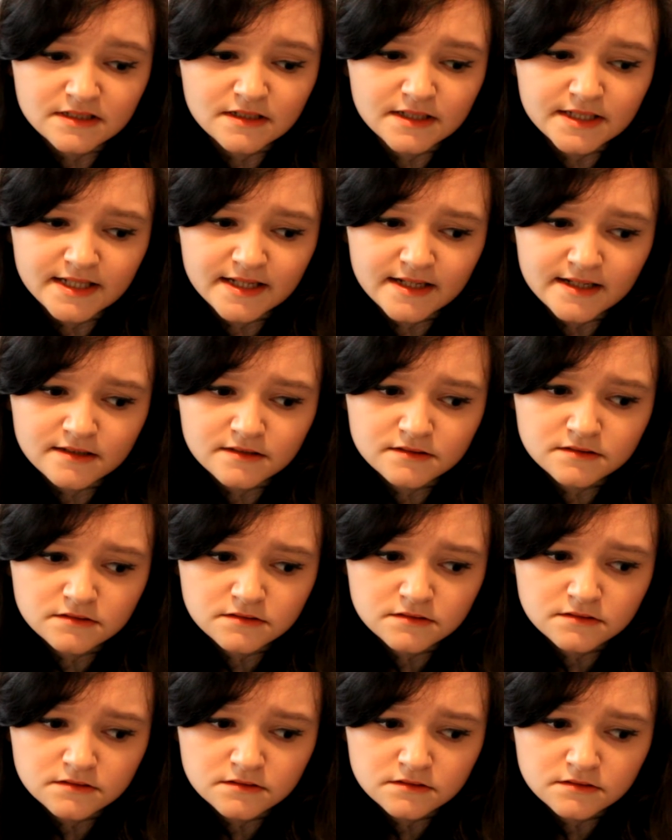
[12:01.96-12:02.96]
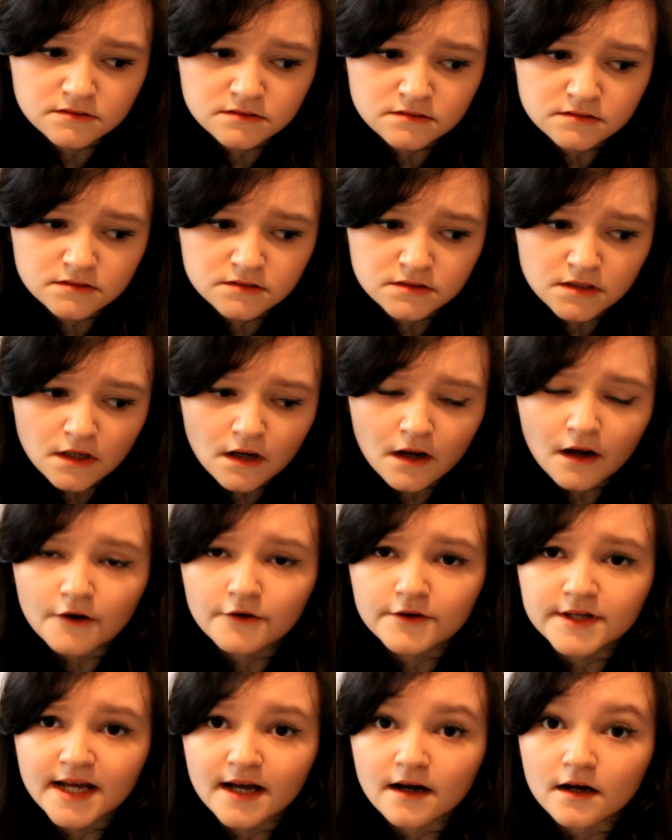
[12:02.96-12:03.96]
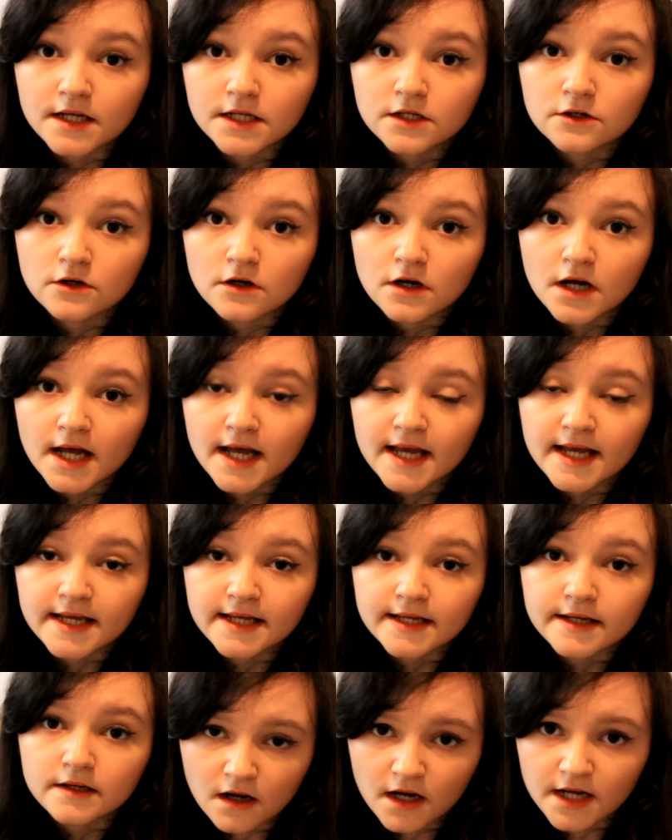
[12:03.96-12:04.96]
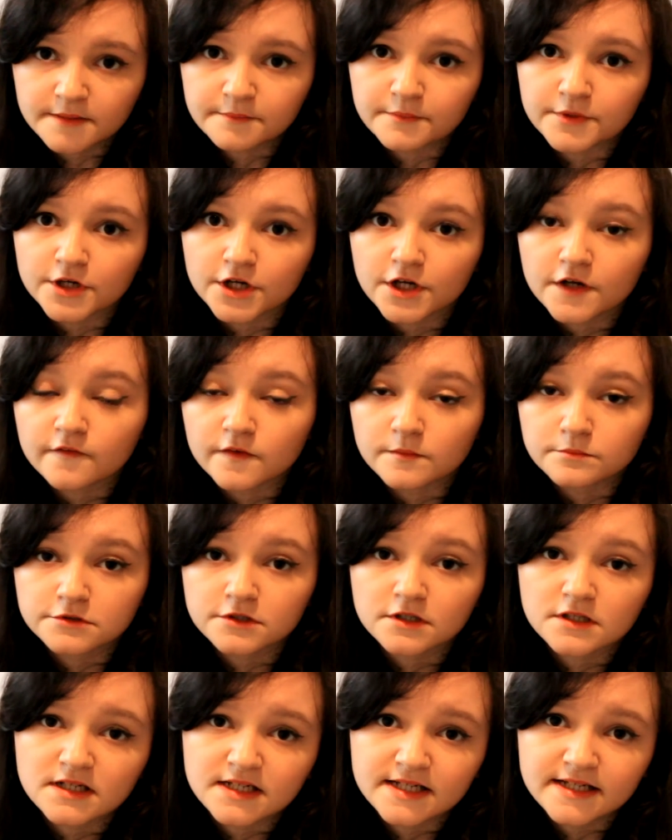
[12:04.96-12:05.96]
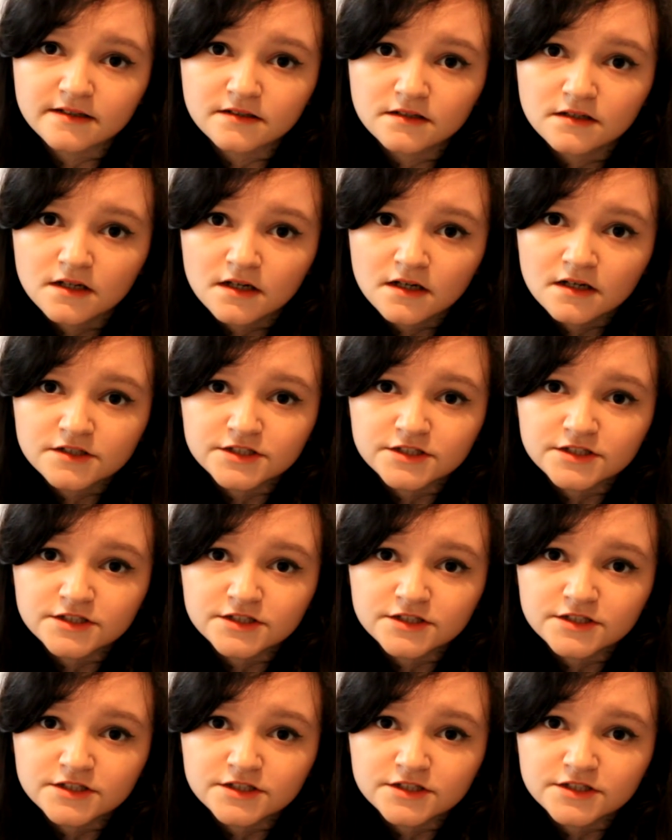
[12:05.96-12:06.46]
did I get? Oh yeah, I got a guidebook for Brooklyn,